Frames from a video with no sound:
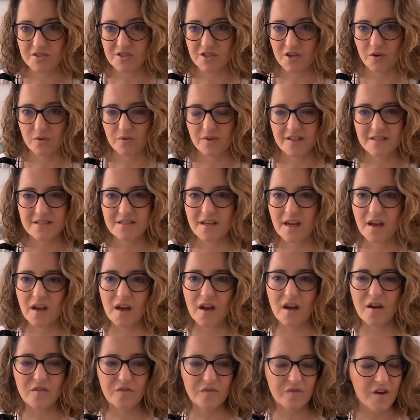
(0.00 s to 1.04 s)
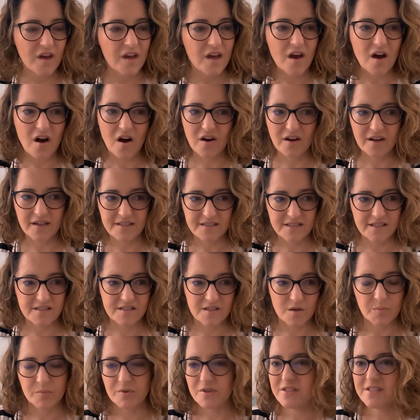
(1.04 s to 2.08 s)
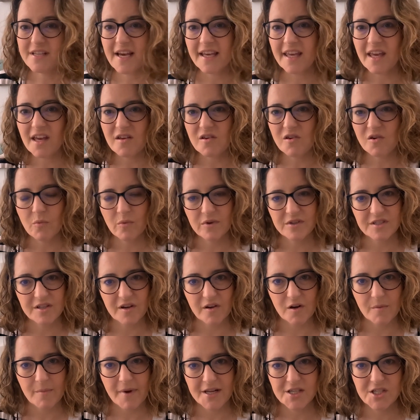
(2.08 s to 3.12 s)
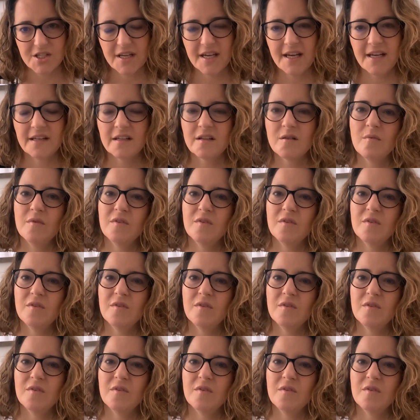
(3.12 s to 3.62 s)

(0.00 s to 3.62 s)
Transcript: So let's say if on December 2nd you want to go to Magic Kingdom,